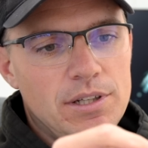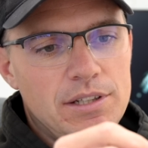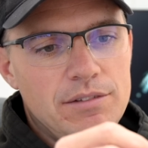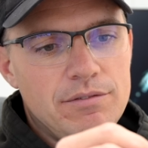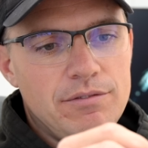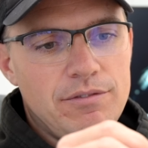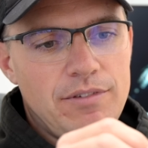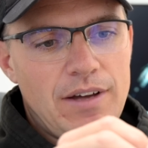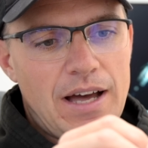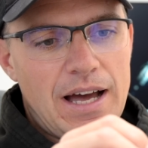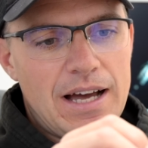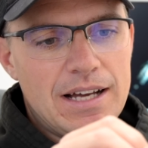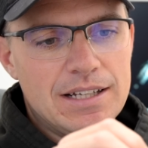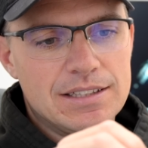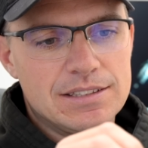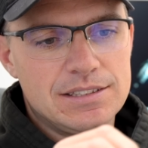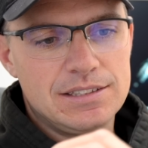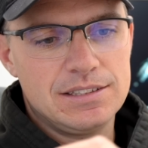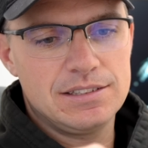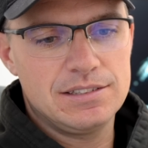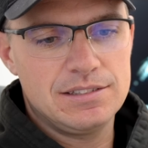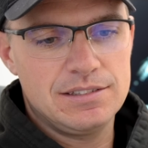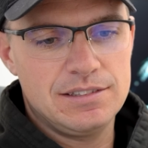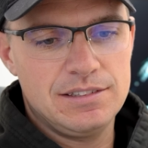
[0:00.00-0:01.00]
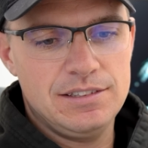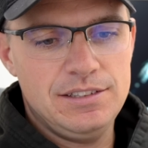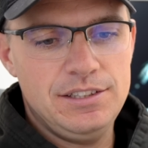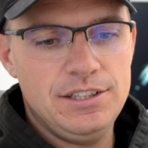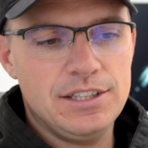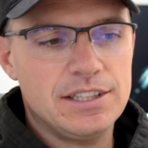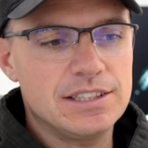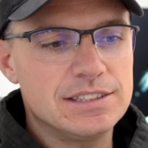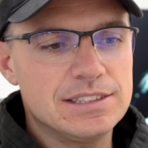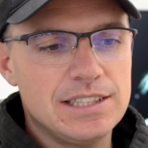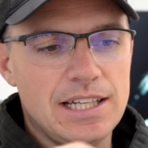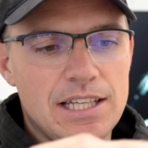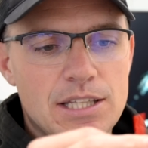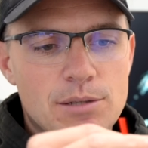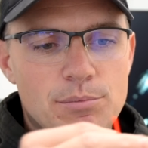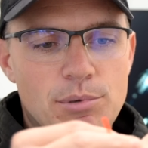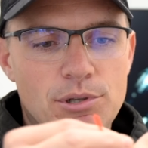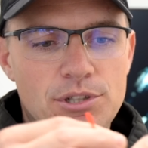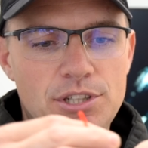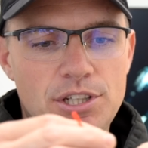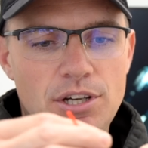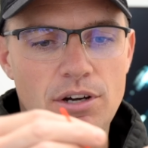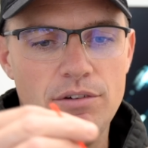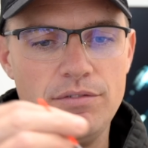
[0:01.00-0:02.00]
In fact, you can take the
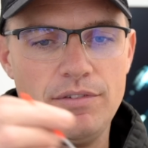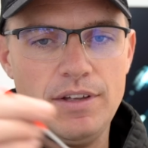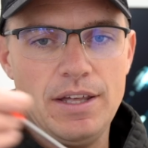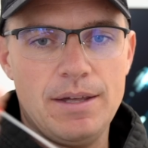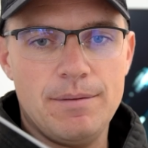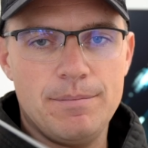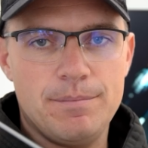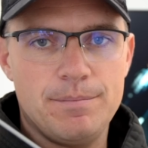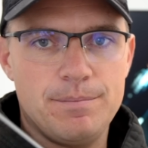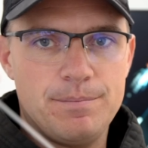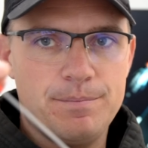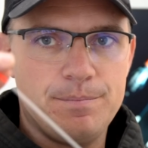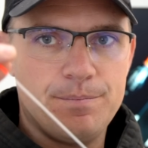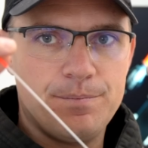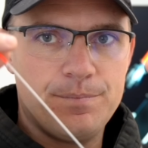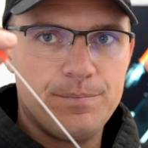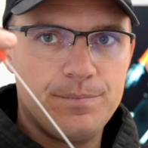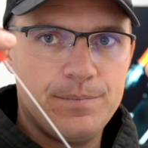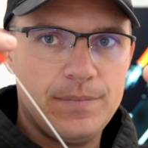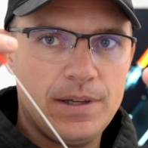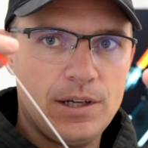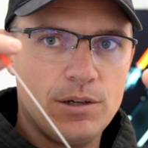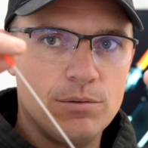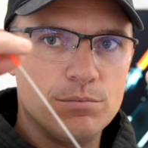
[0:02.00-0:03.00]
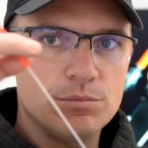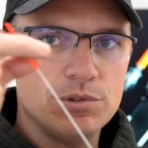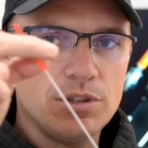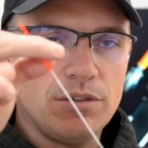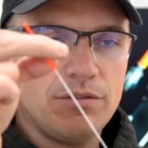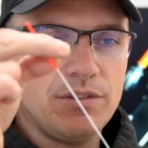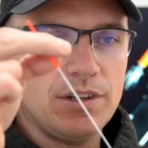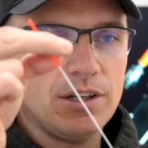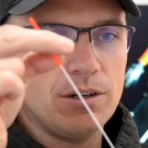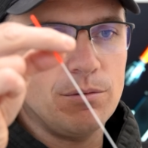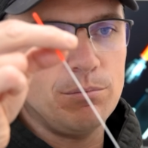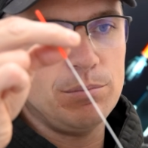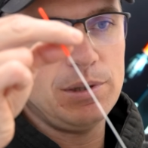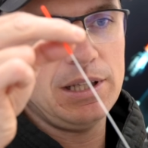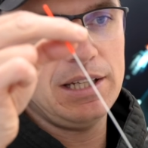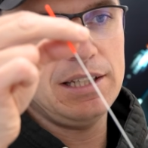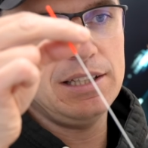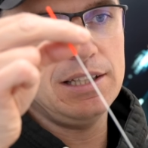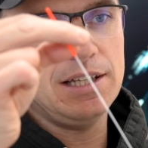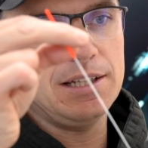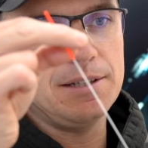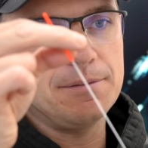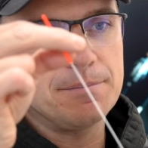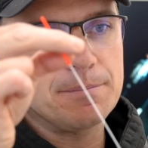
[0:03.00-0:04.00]
body off it. It comes off it
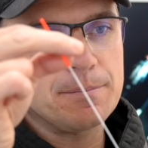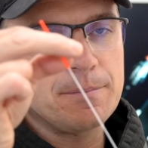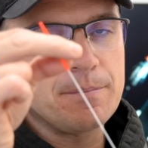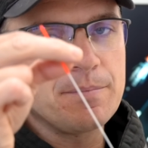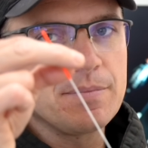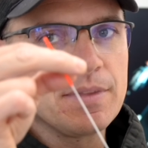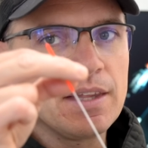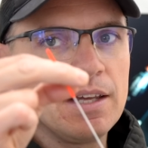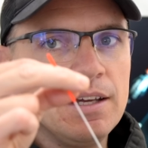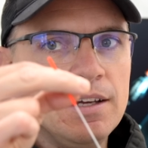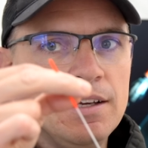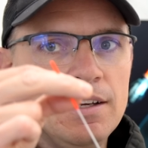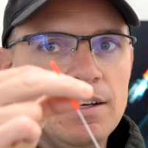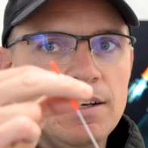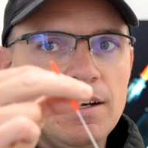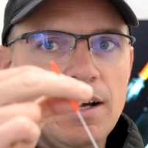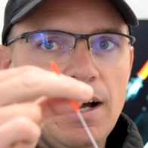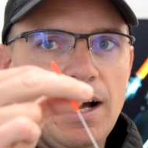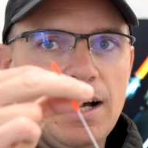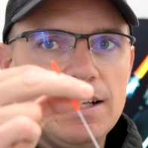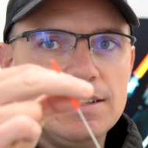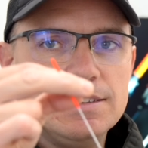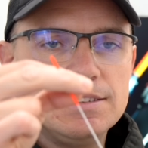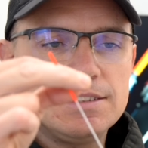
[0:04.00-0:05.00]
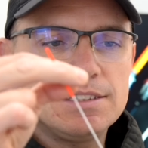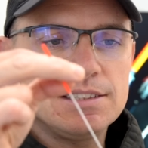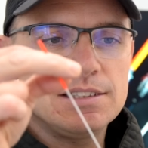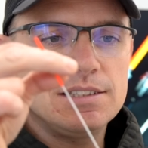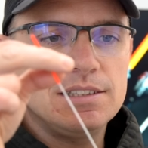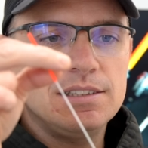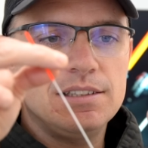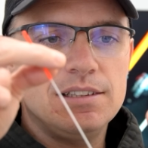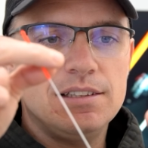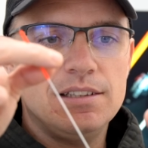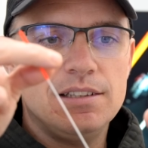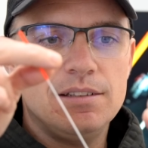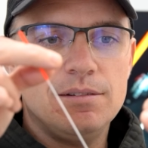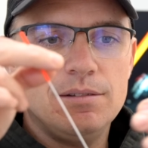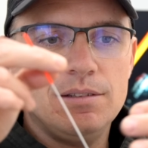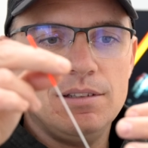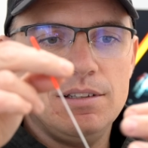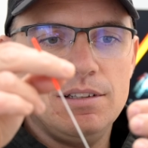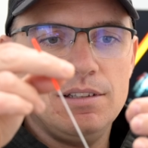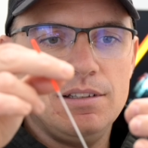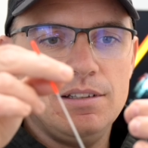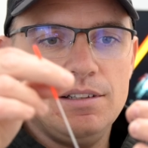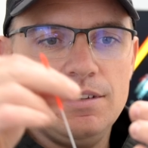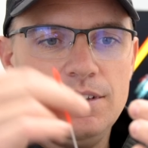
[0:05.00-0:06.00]
completely. And
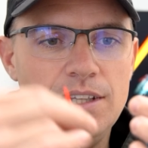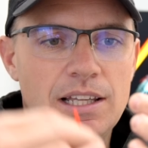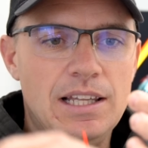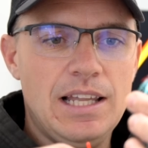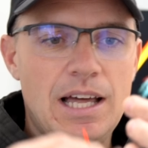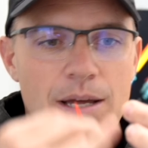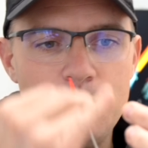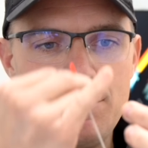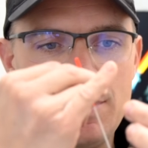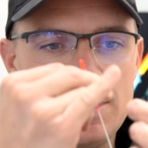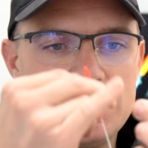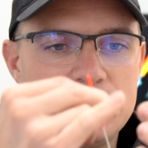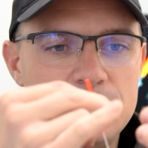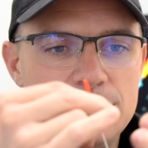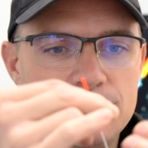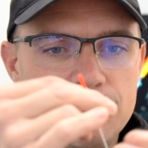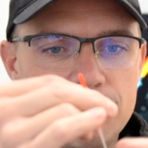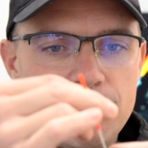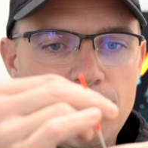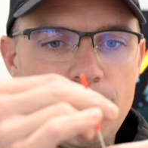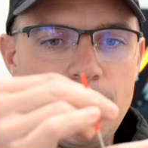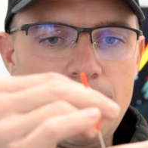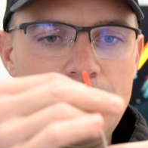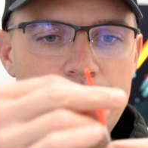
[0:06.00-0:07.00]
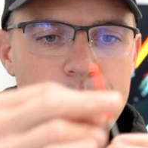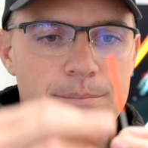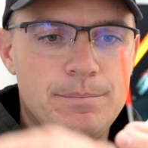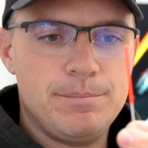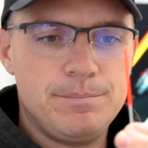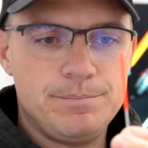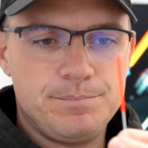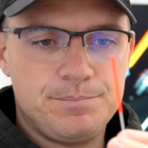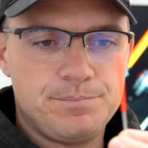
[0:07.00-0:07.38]
the line passes through it.